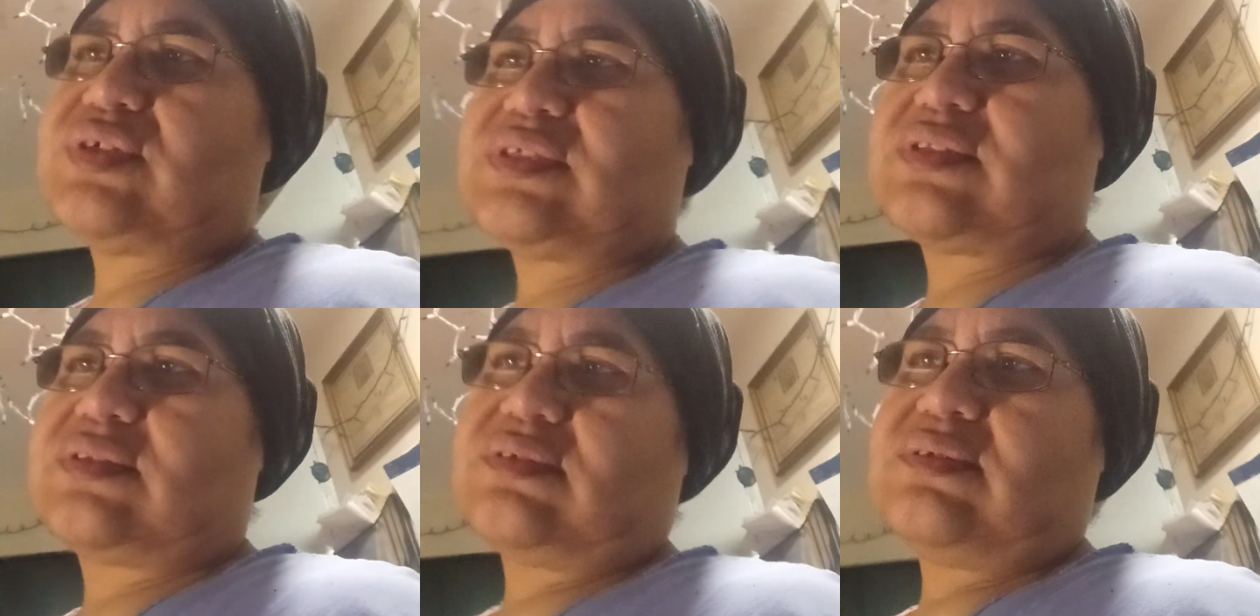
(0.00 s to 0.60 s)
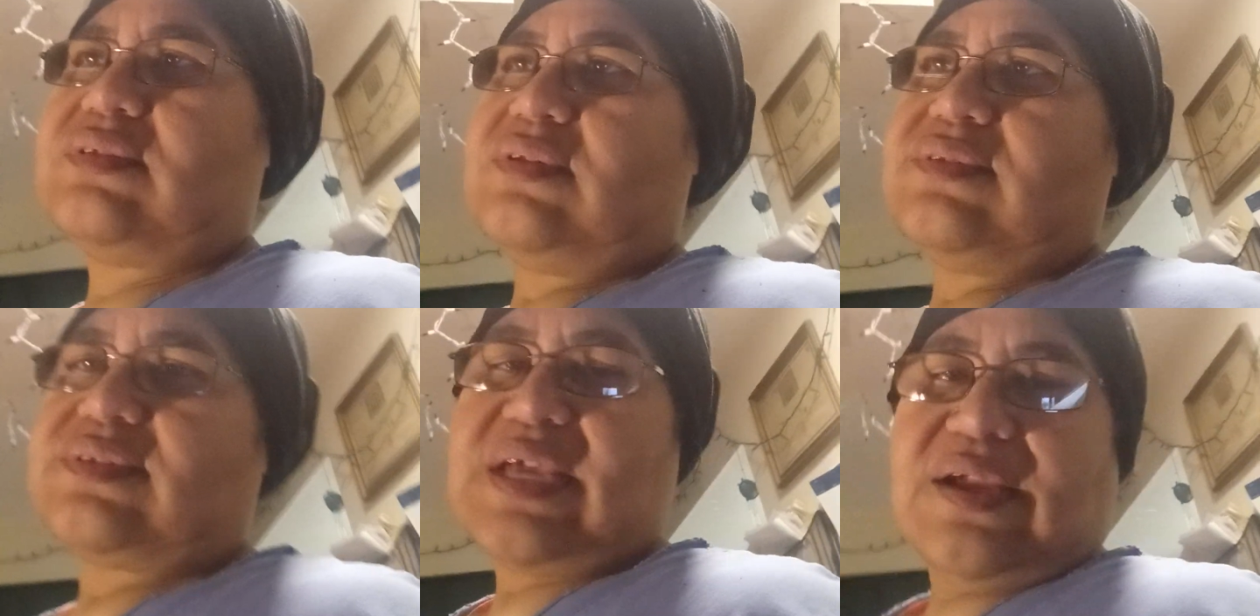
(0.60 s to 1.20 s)
just
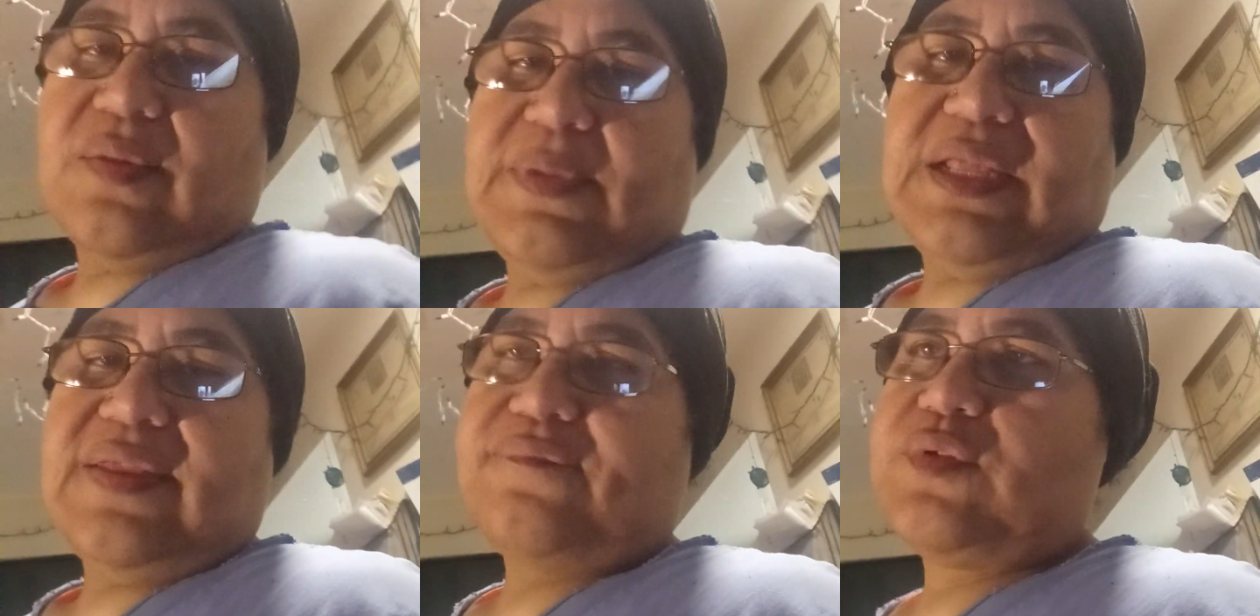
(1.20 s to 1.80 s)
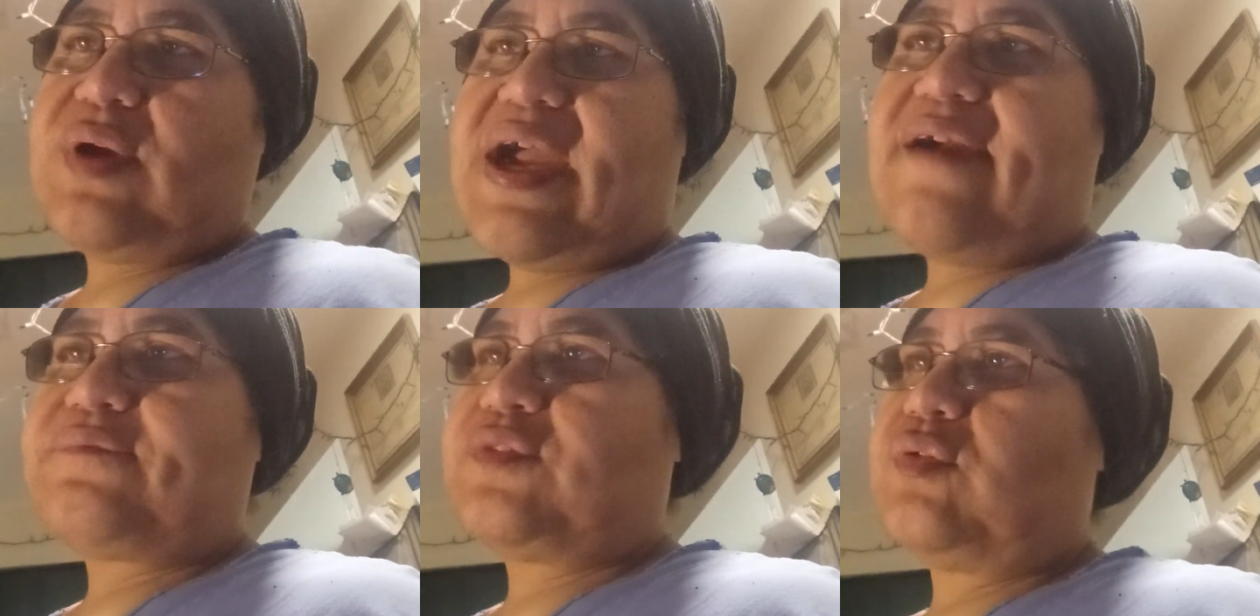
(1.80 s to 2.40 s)
take them in if you
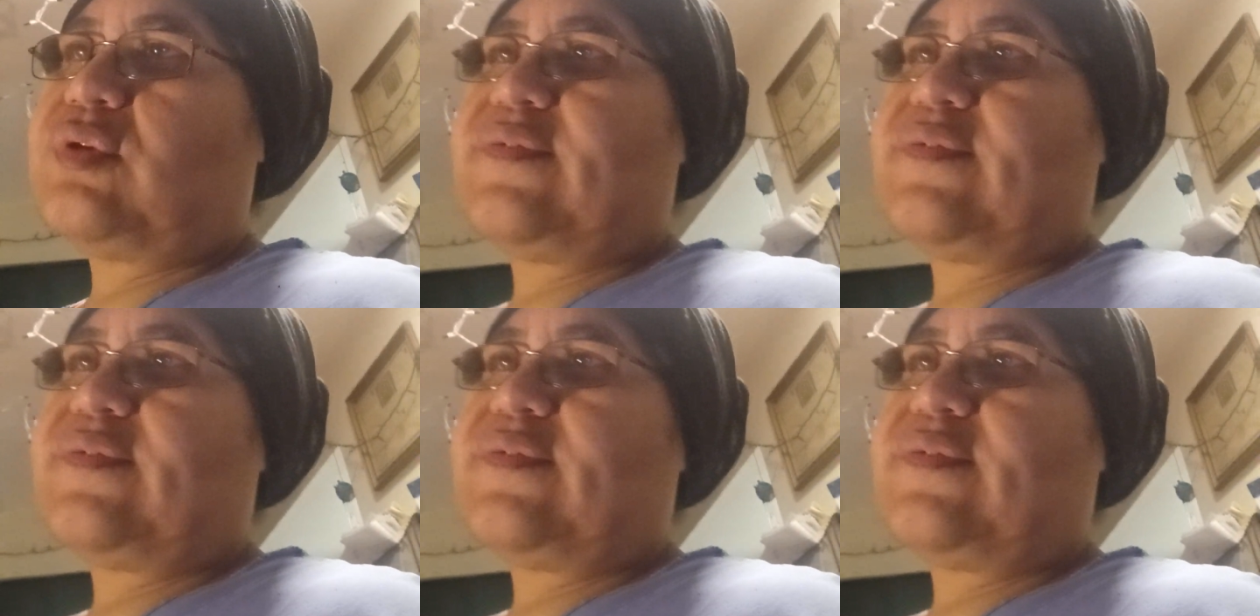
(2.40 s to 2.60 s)
have to.